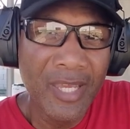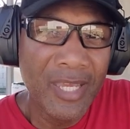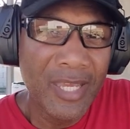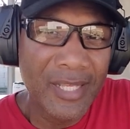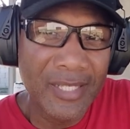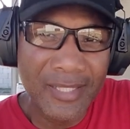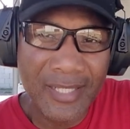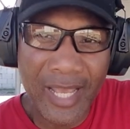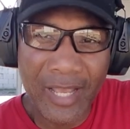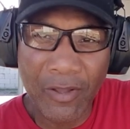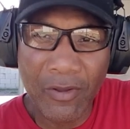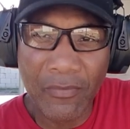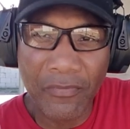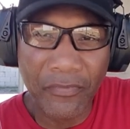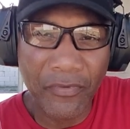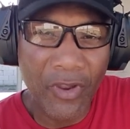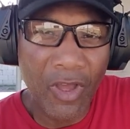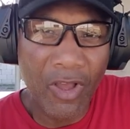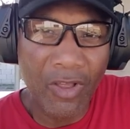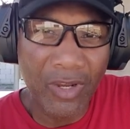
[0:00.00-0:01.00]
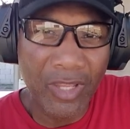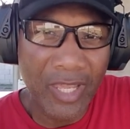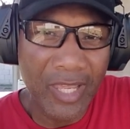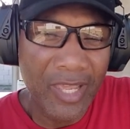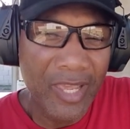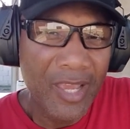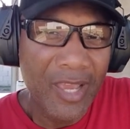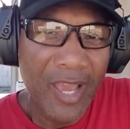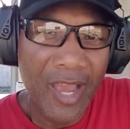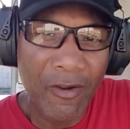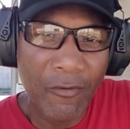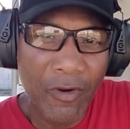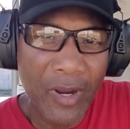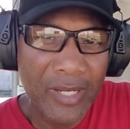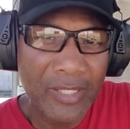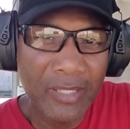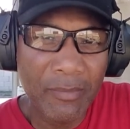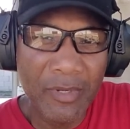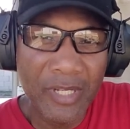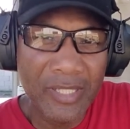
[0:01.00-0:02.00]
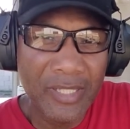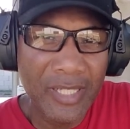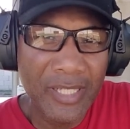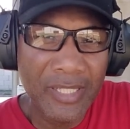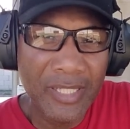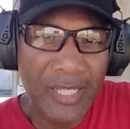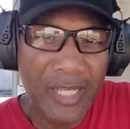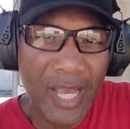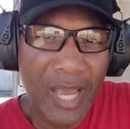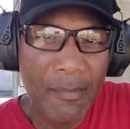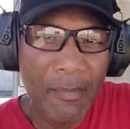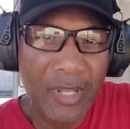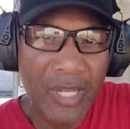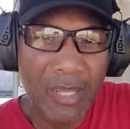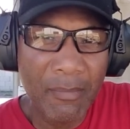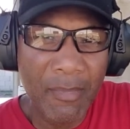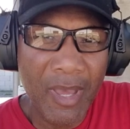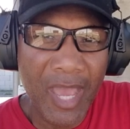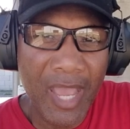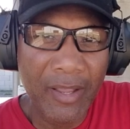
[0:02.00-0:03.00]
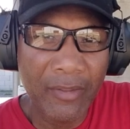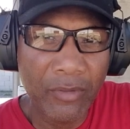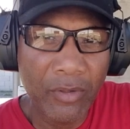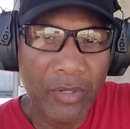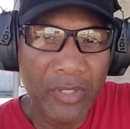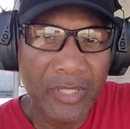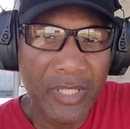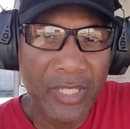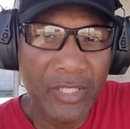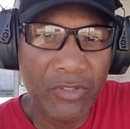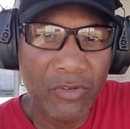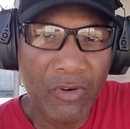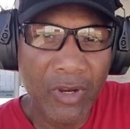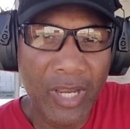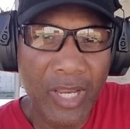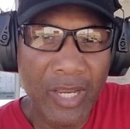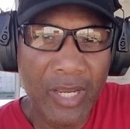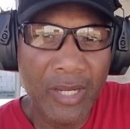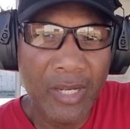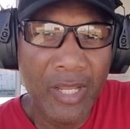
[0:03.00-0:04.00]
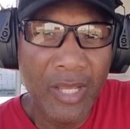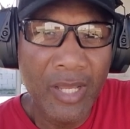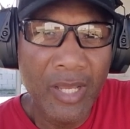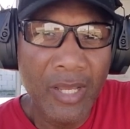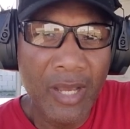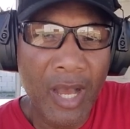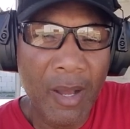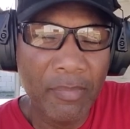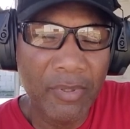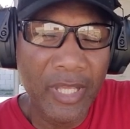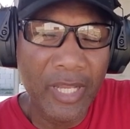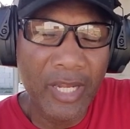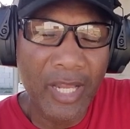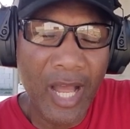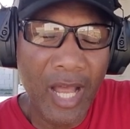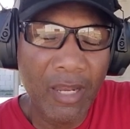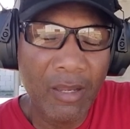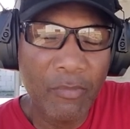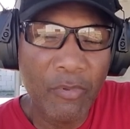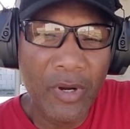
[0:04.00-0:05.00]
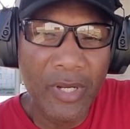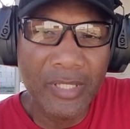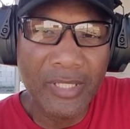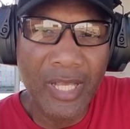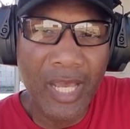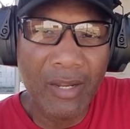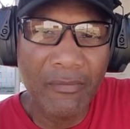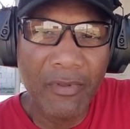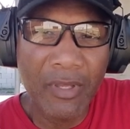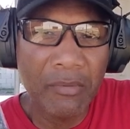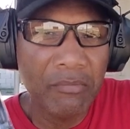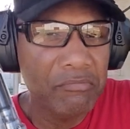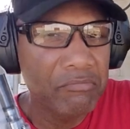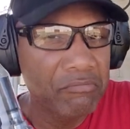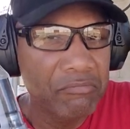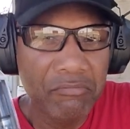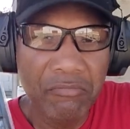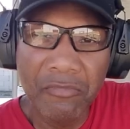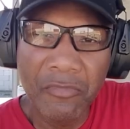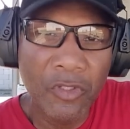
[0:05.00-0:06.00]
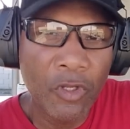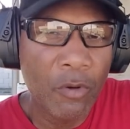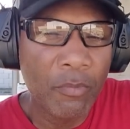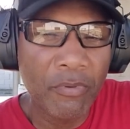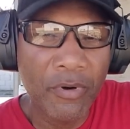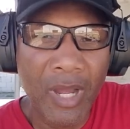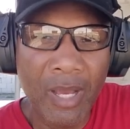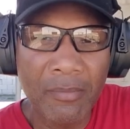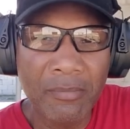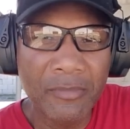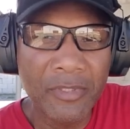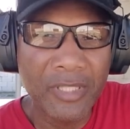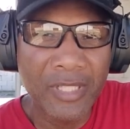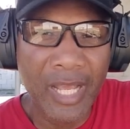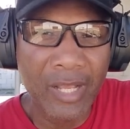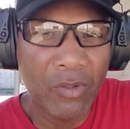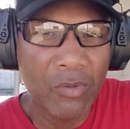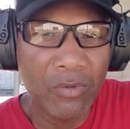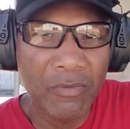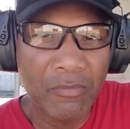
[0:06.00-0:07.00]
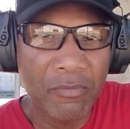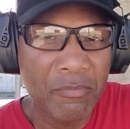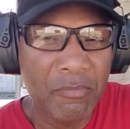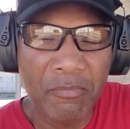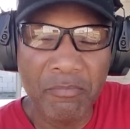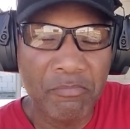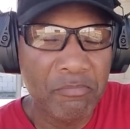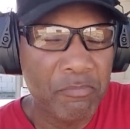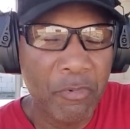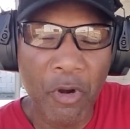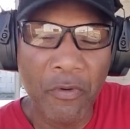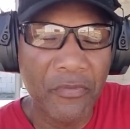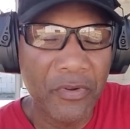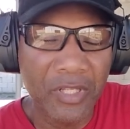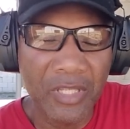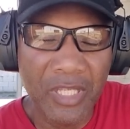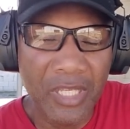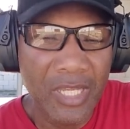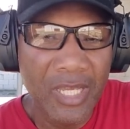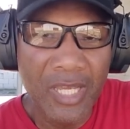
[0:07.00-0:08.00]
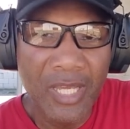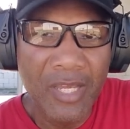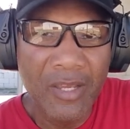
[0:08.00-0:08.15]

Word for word: It cycled flawlessly. I ran some of the CCI mini mag 36 grain, uh, played the hollow points out of it, no problem, cycled perfectly.